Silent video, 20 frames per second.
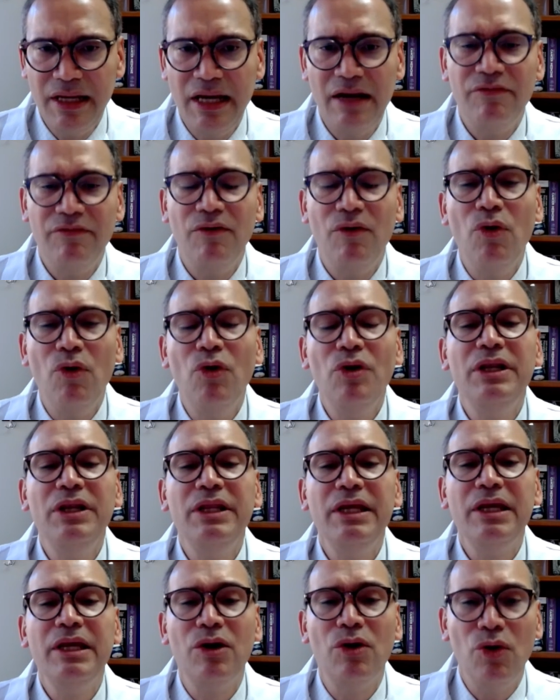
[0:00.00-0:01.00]
have
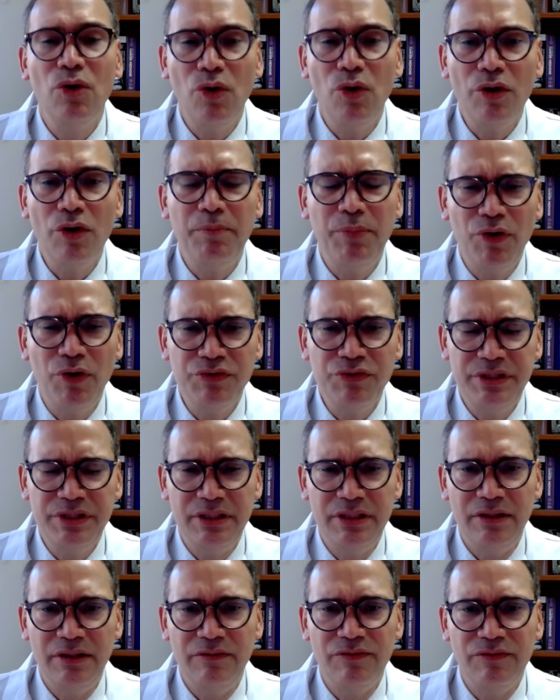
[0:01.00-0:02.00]
only core
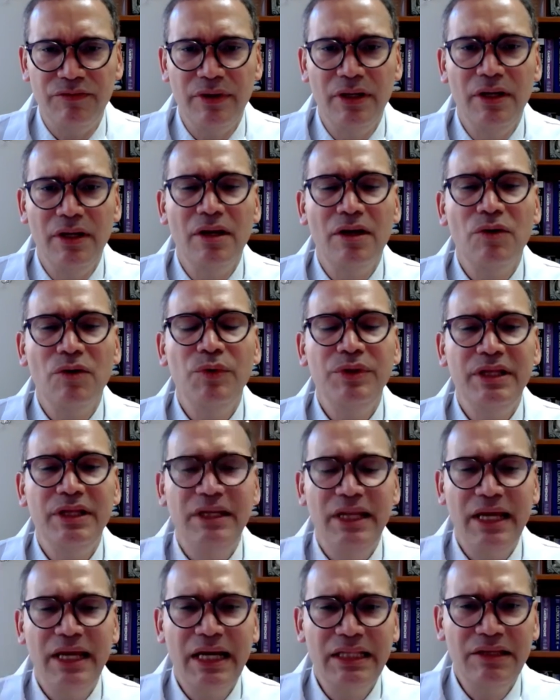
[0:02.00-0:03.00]
positive with a
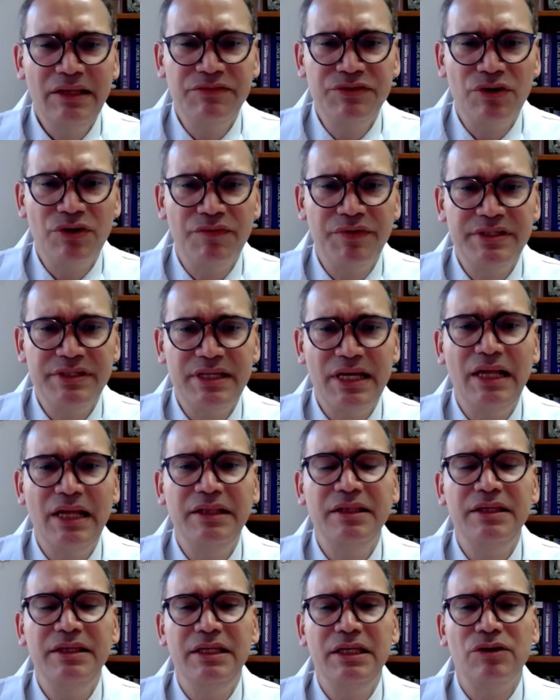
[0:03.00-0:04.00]
negative surface
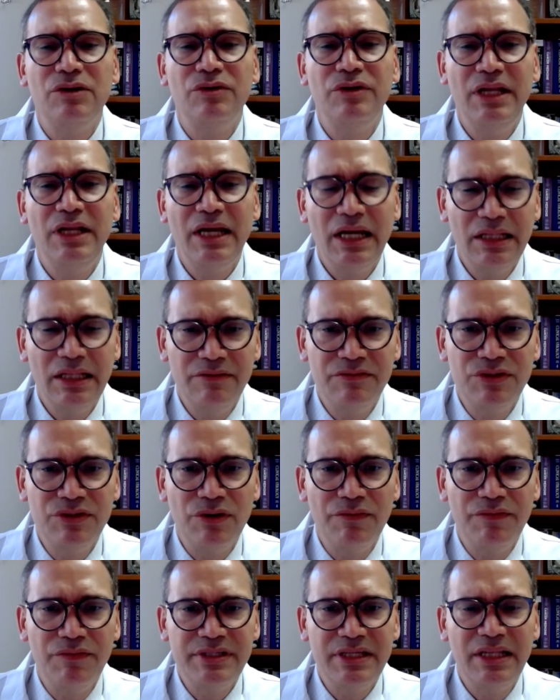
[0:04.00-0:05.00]
antigen or negative
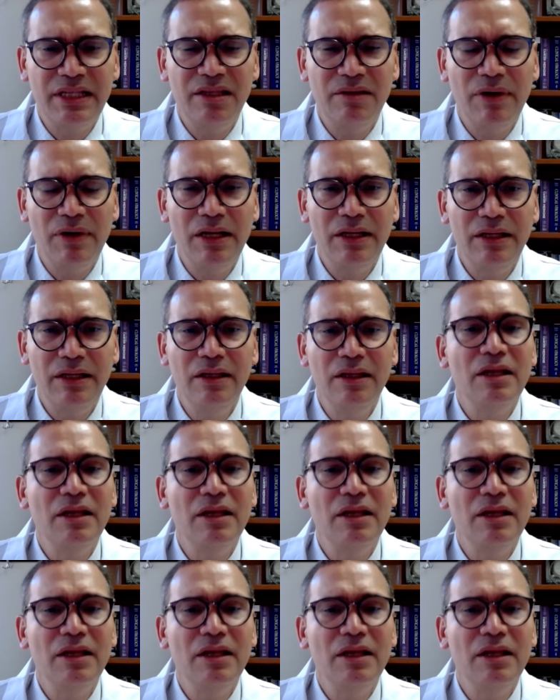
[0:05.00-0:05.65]
surface antibody,